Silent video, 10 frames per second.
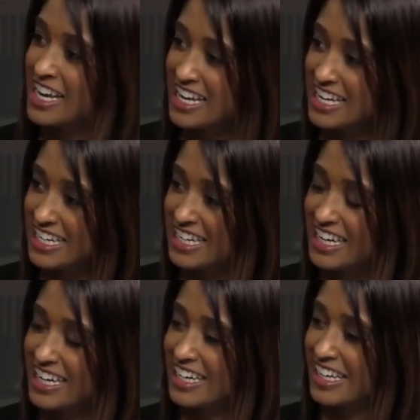yes. in
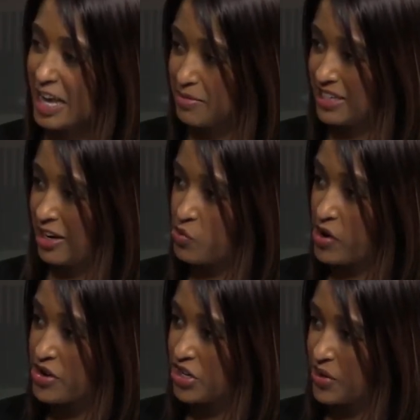Cape Town. Where
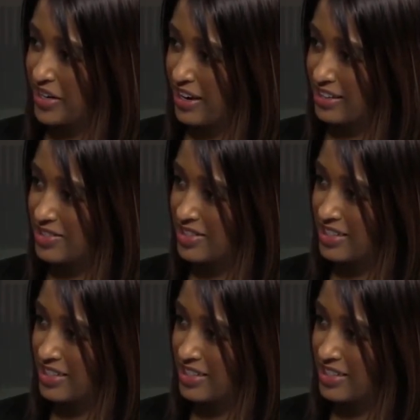are you going next?